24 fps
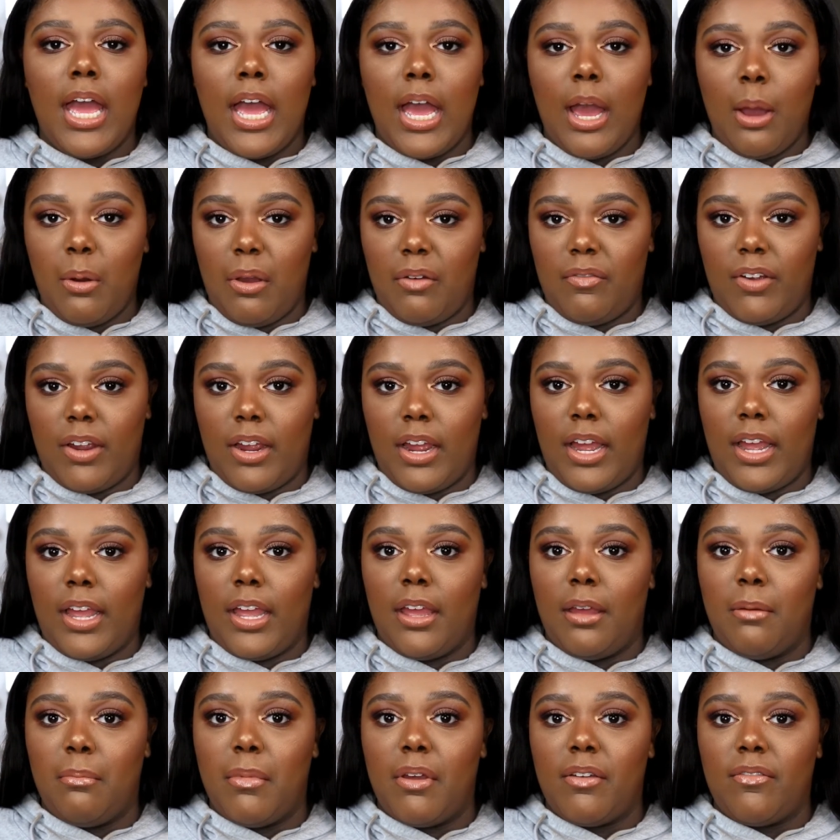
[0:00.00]
However, I
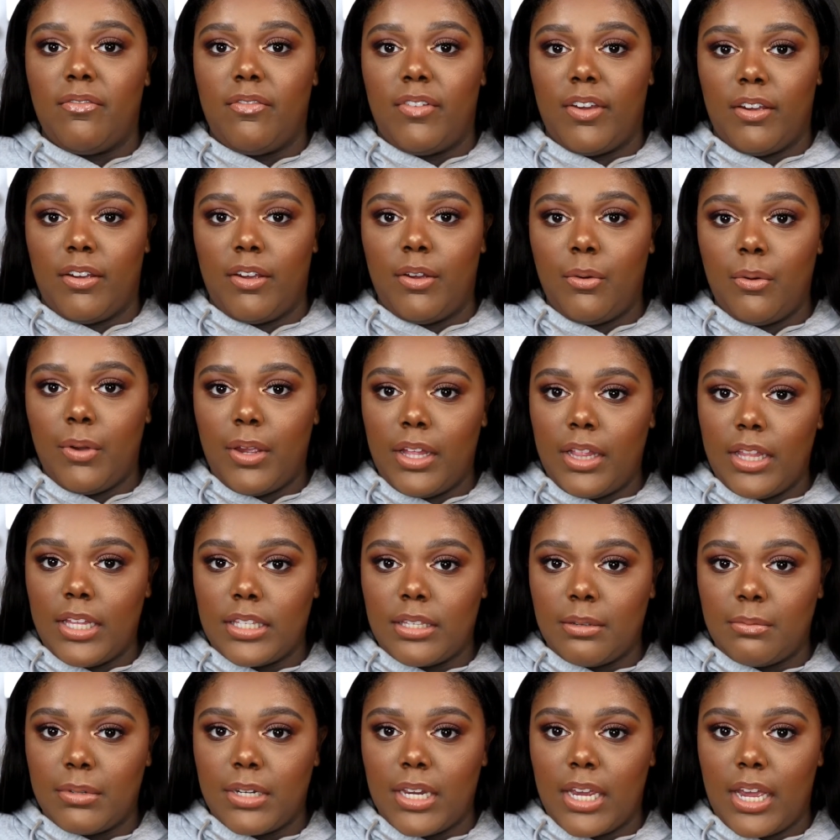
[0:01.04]
am very oily
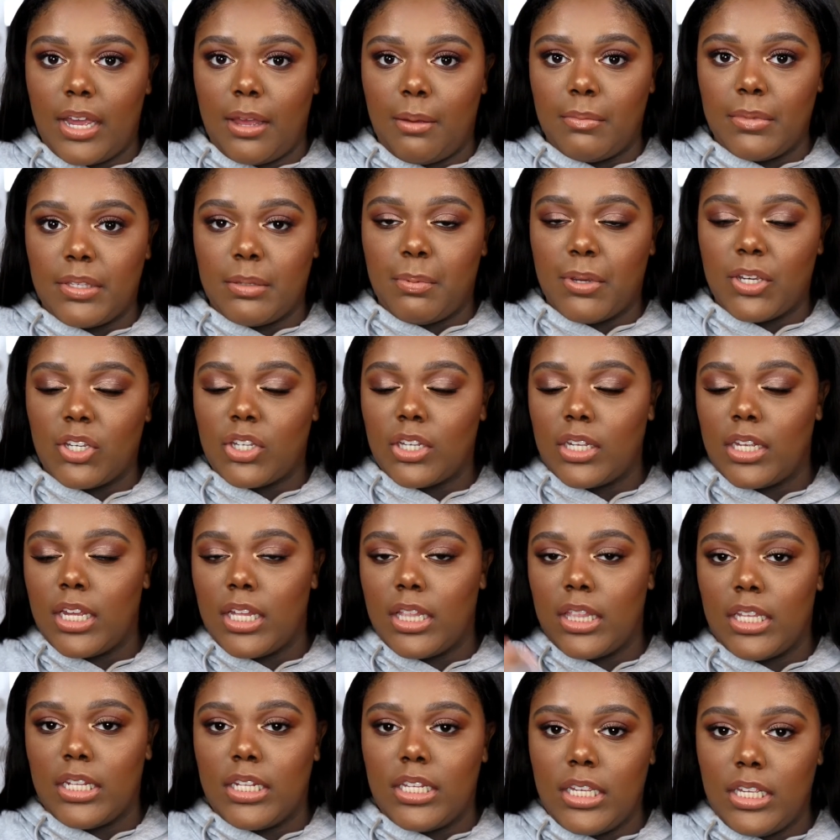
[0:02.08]
sometimes, especially
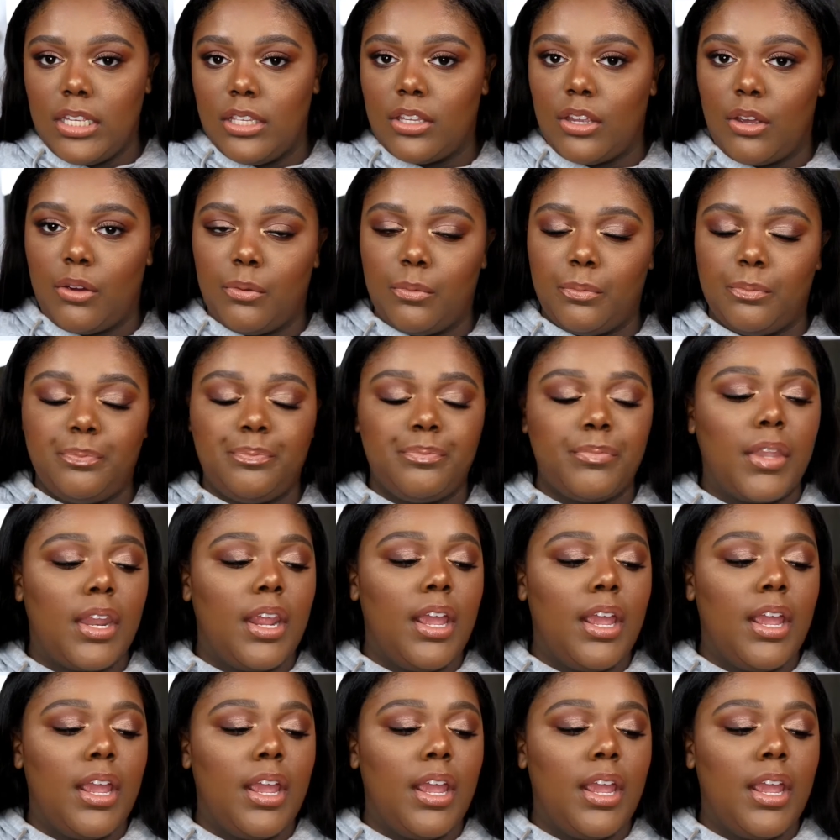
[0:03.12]
in the T-zone.